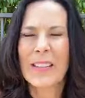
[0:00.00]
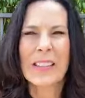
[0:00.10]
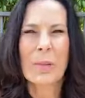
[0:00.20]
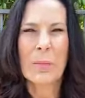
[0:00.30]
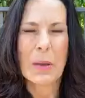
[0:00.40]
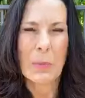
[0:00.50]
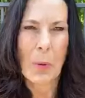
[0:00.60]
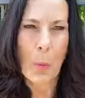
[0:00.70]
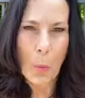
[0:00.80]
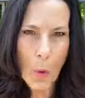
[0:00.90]
I see
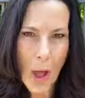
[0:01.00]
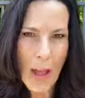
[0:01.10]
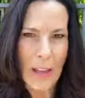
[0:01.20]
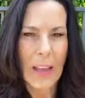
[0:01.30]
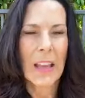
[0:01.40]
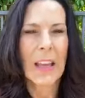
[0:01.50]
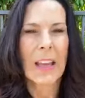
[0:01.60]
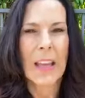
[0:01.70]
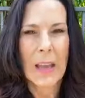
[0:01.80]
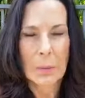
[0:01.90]
people
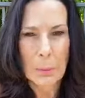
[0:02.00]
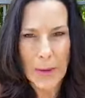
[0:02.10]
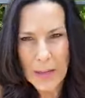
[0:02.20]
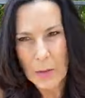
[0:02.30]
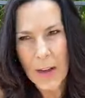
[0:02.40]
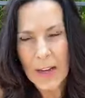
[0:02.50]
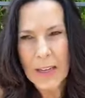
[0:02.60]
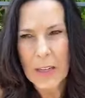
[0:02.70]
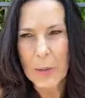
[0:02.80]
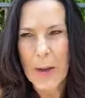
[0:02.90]
walking and bike
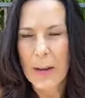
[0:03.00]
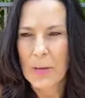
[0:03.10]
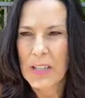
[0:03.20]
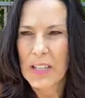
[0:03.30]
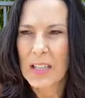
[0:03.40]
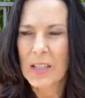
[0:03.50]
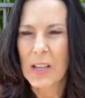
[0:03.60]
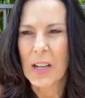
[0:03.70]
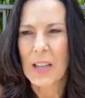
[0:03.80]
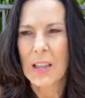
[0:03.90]
riding around
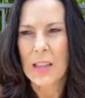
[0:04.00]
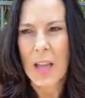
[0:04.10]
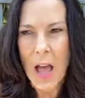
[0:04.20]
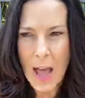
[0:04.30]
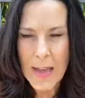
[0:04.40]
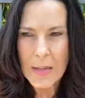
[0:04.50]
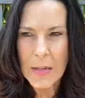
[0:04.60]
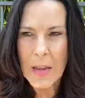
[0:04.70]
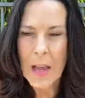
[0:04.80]
here a lot.